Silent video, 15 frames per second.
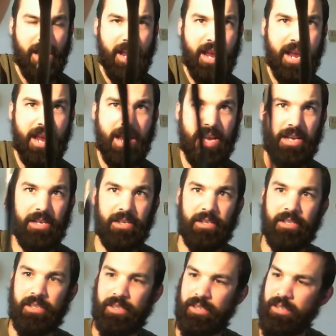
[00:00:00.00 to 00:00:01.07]

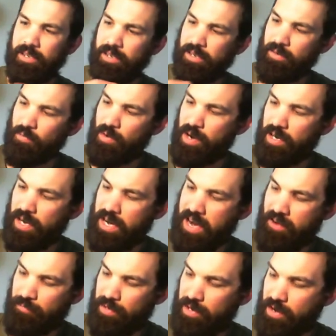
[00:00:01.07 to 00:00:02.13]
And walleye
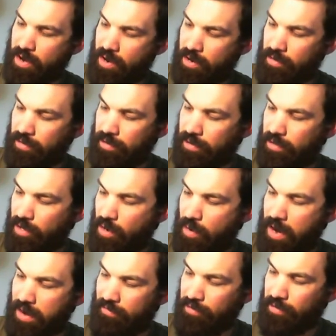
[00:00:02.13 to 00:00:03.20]
have been known to go
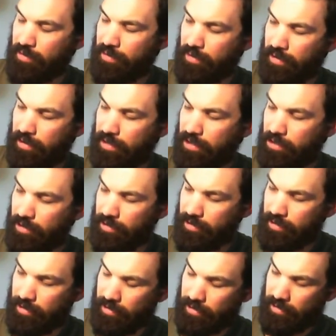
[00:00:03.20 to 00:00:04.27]
after
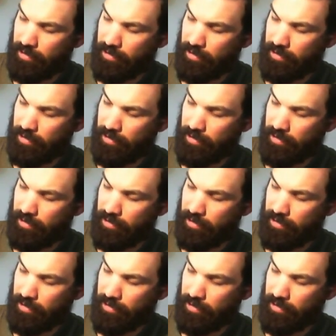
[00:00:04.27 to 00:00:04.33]
leeches.